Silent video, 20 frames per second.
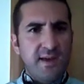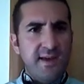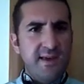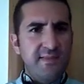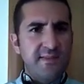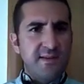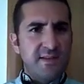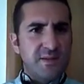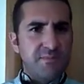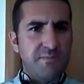
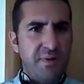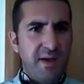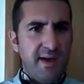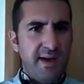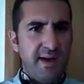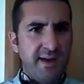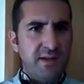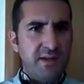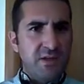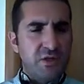in this
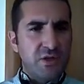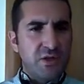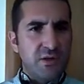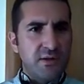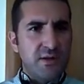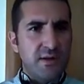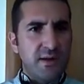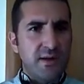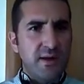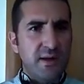page
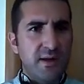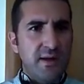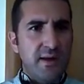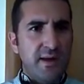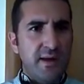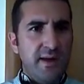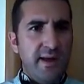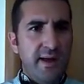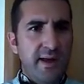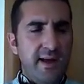
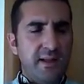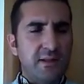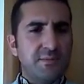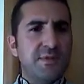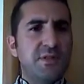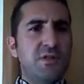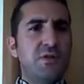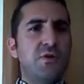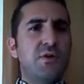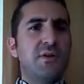
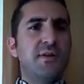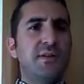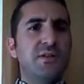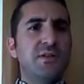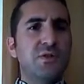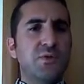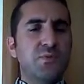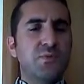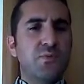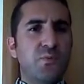helps
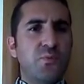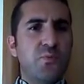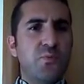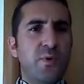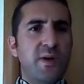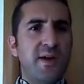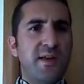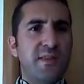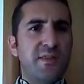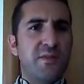students
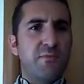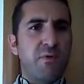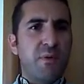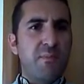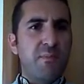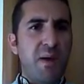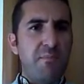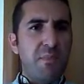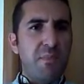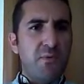with
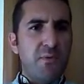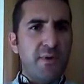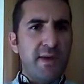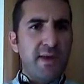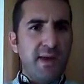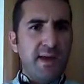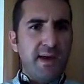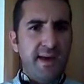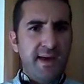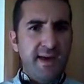
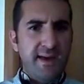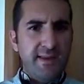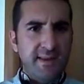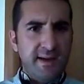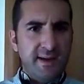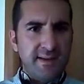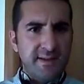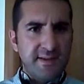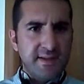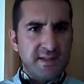remembering and
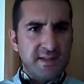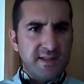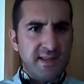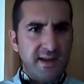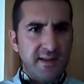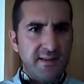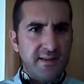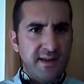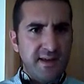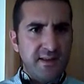
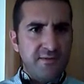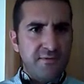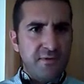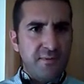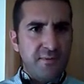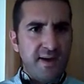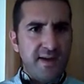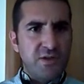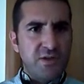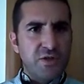understanding
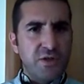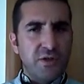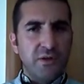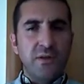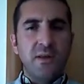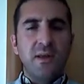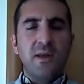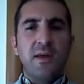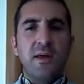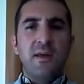
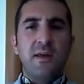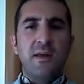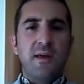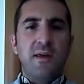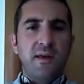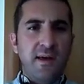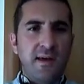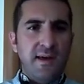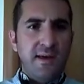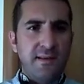information.
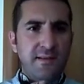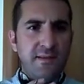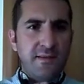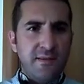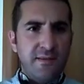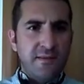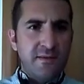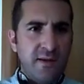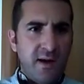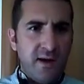
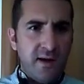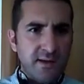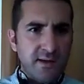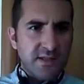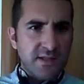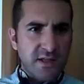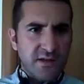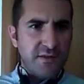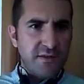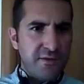In
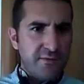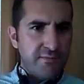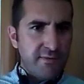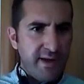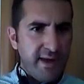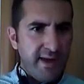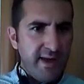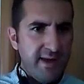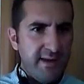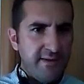task
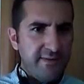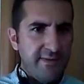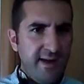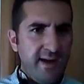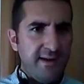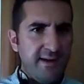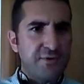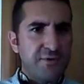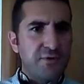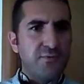3, they
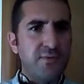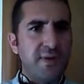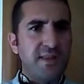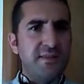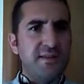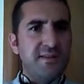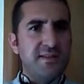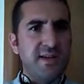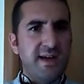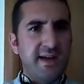have to
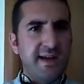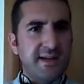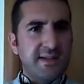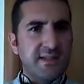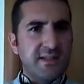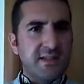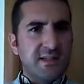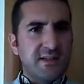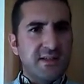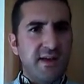read the
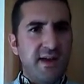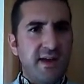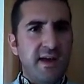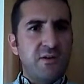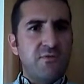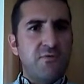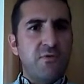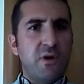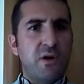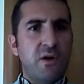text
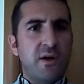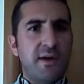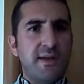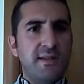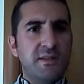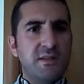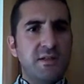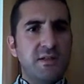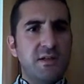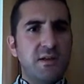and
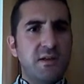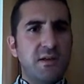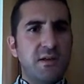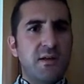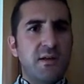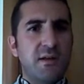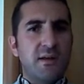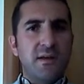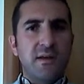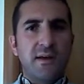write
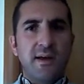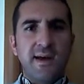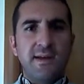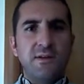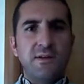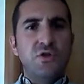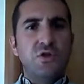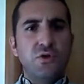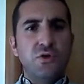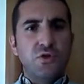
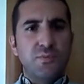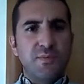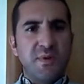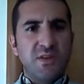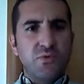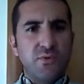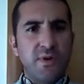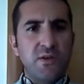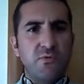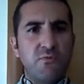and choose
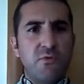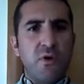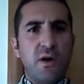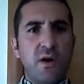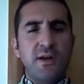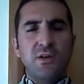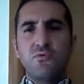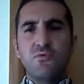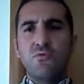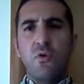between
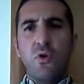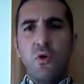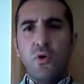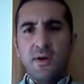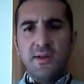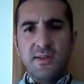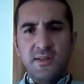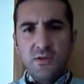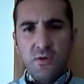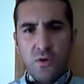right,
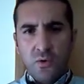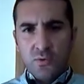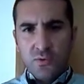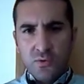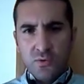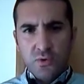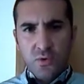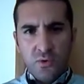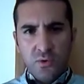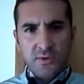wrong,
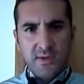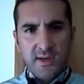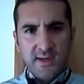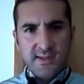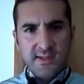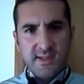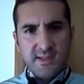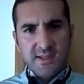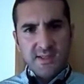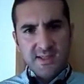or
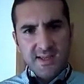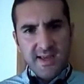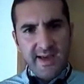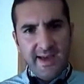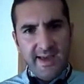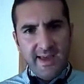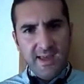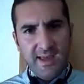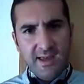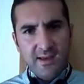doesn't
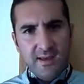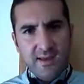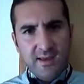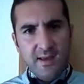say.